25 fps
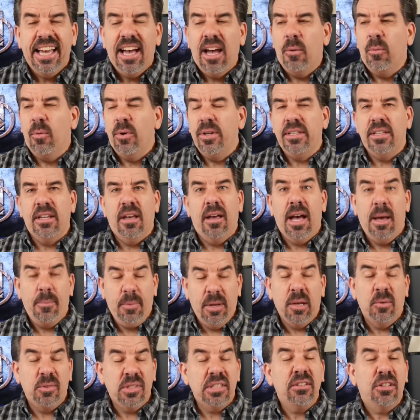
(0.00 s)
I wouldn't, I
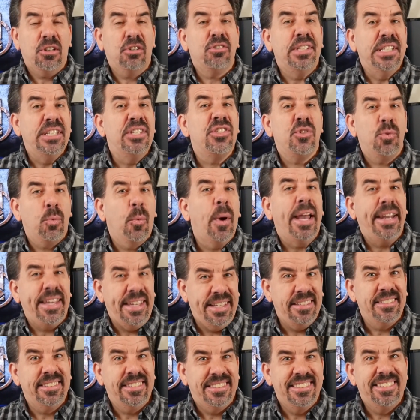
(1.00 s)
mean, I was literally
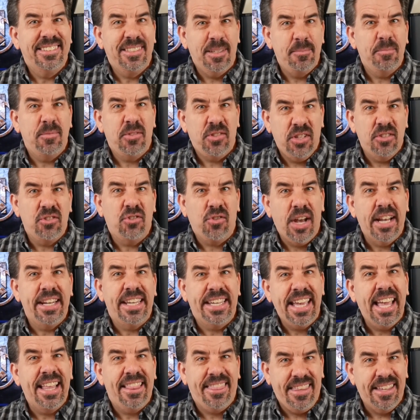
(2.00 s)
sweating to, to try
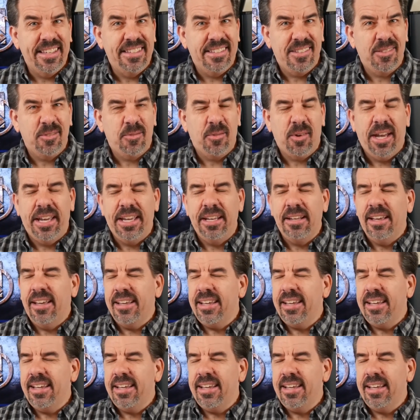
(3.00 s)
to get this, right?